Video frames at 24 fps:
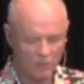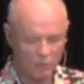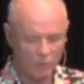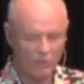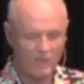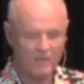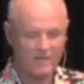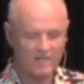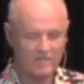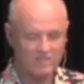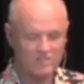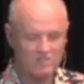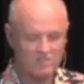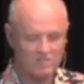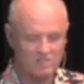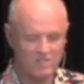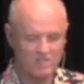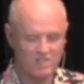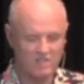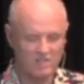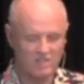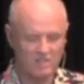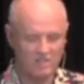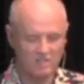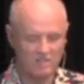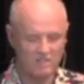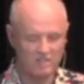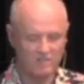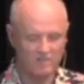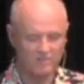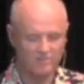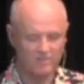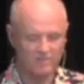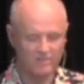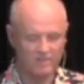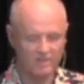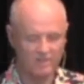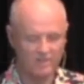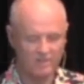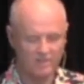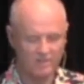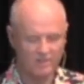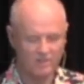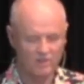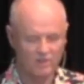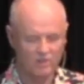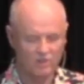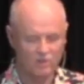a wedding scene
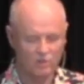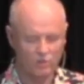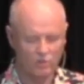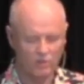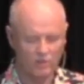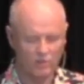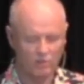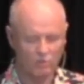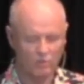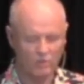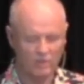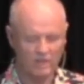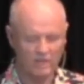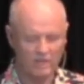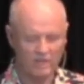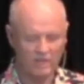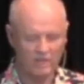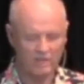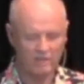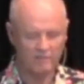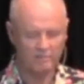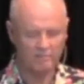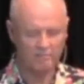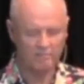where we